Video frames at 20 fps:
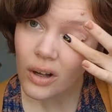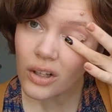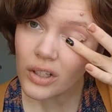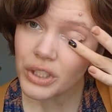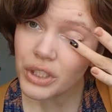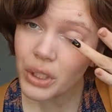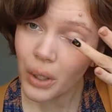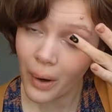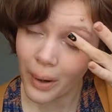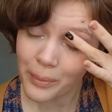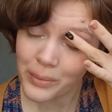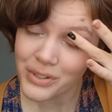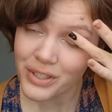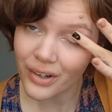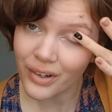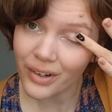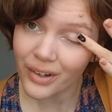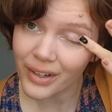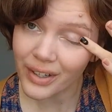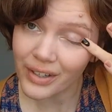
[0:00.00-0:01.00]
Also, I'm
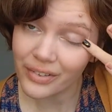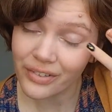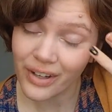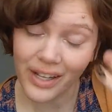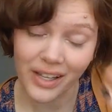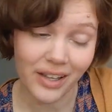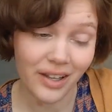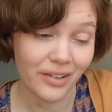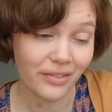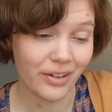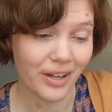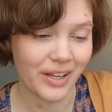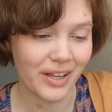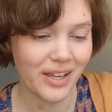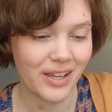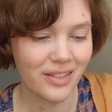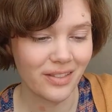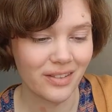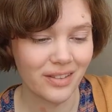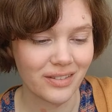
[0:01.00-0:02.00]
sorry if I if I
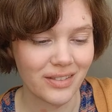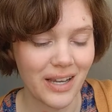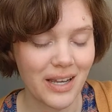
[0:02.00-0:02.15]
hit the